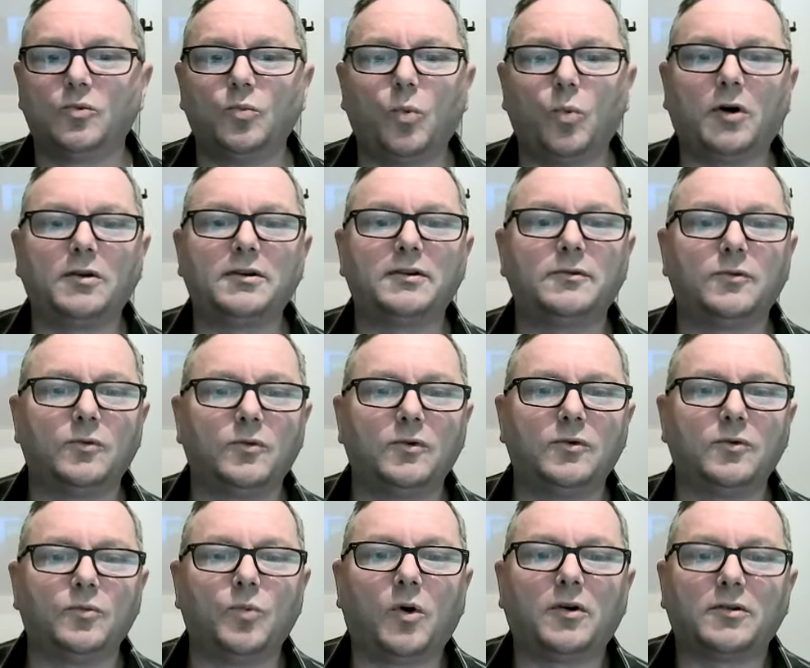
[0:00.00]
what
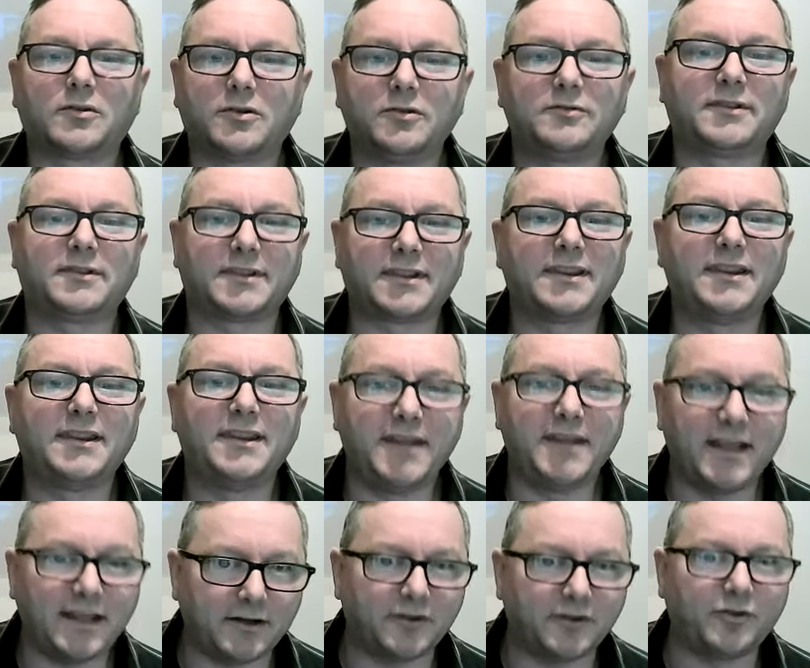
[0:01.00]
what could
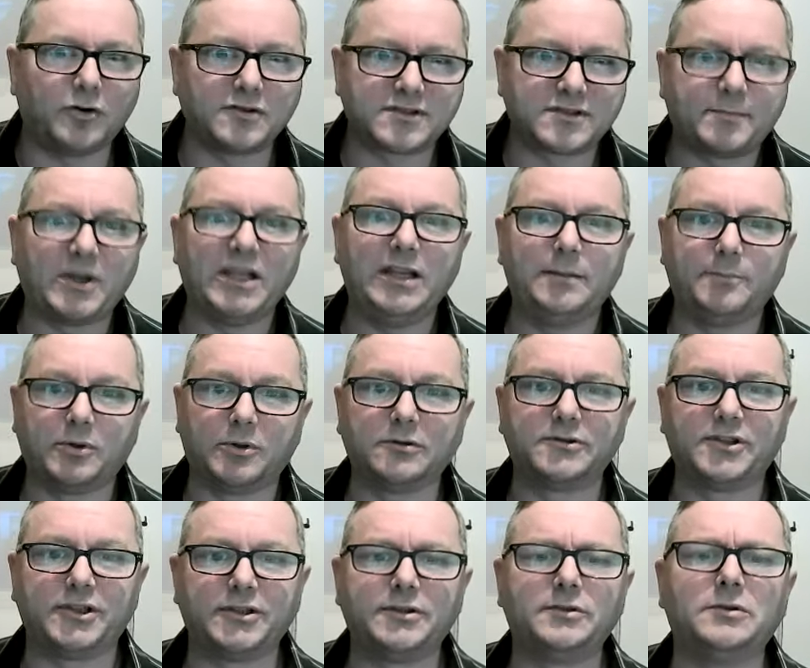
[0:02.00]
th- those
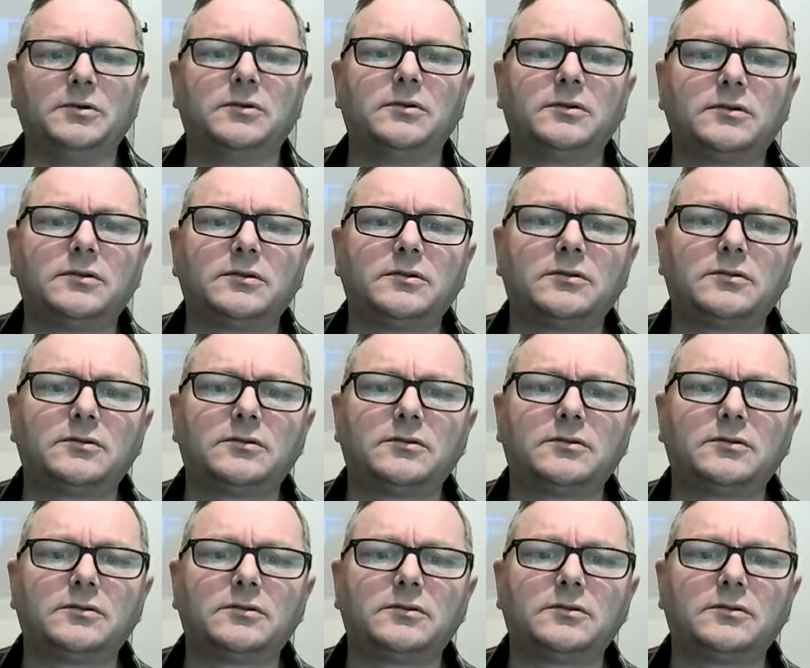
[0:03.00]
people do?